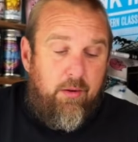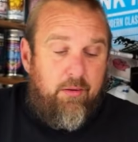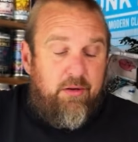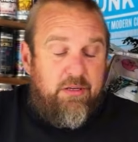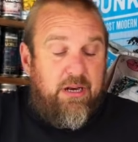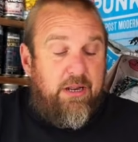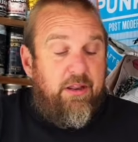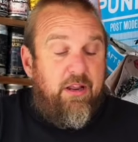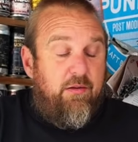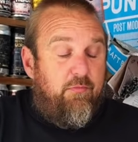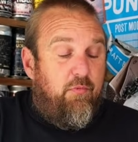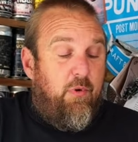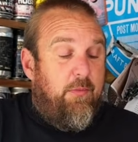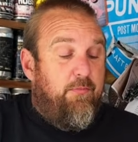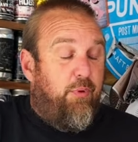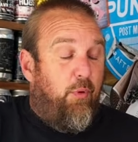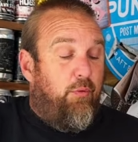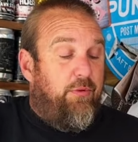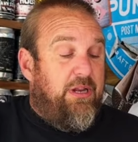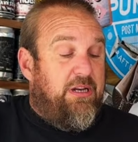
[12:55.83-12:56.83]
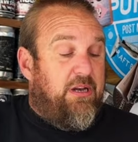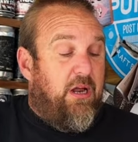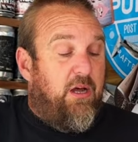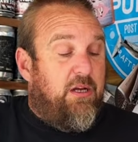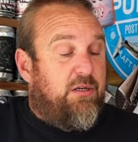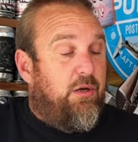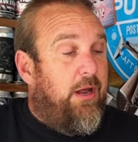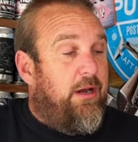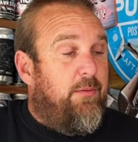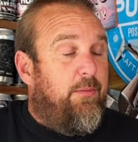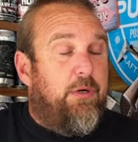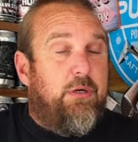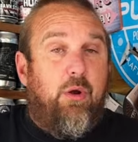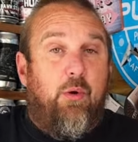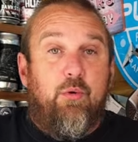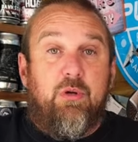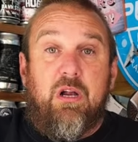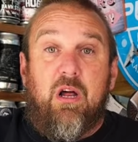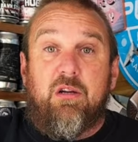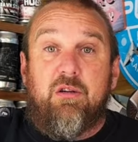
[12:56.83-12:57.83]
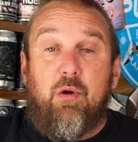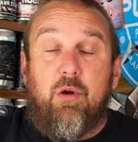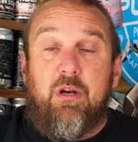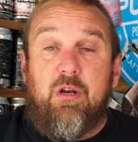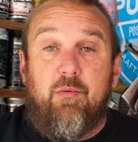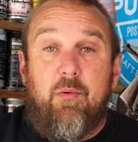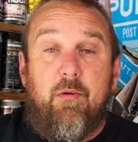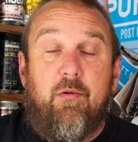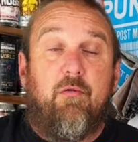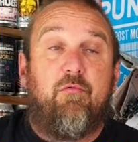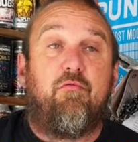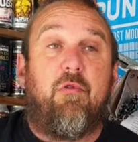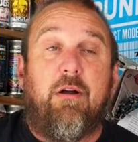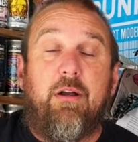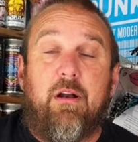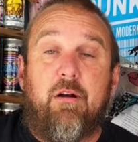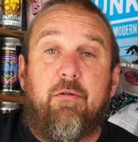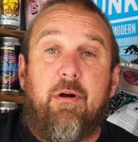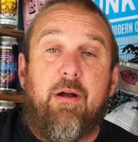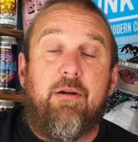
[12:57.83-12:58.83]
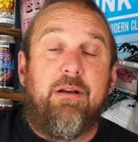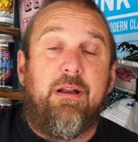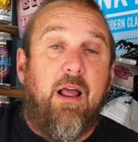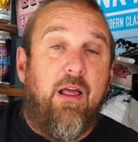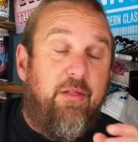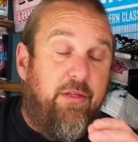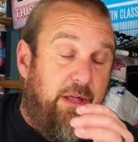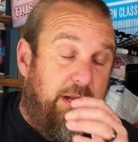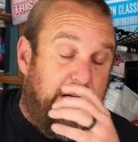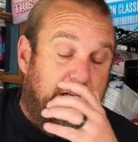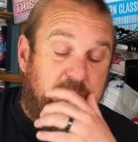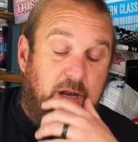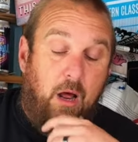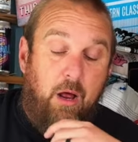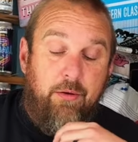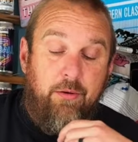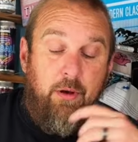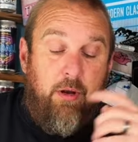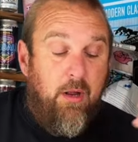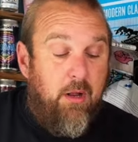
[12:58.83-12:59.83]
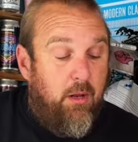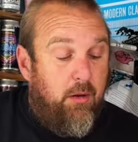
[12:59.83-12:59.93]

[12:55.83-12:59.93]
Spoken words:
So we bought these last night at McDonald's last night, because we were running around getting things done.